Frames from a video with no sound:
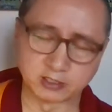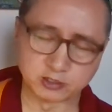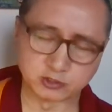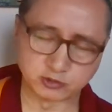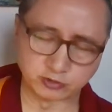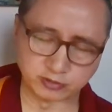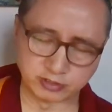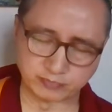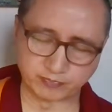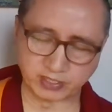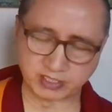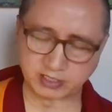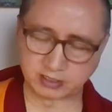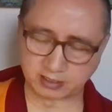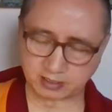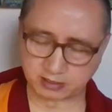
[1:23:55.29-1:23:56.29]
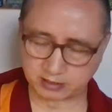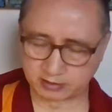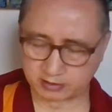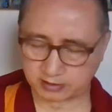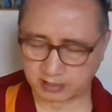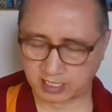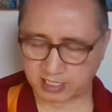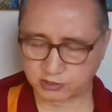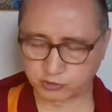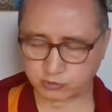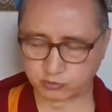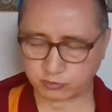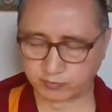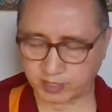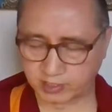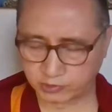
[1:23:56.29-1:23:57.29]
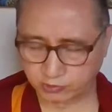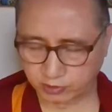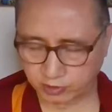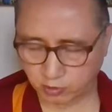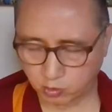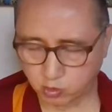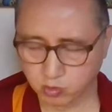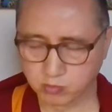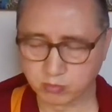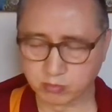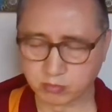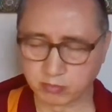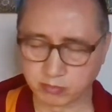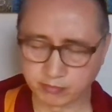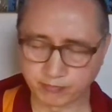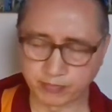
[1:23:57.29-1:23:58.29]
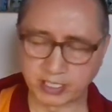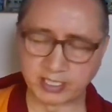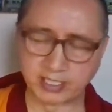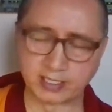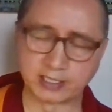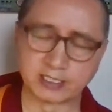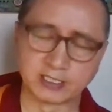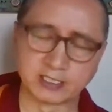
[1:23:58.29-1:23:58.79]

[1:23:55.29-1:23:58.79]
So in particularly the last two mantra, Hum Pe,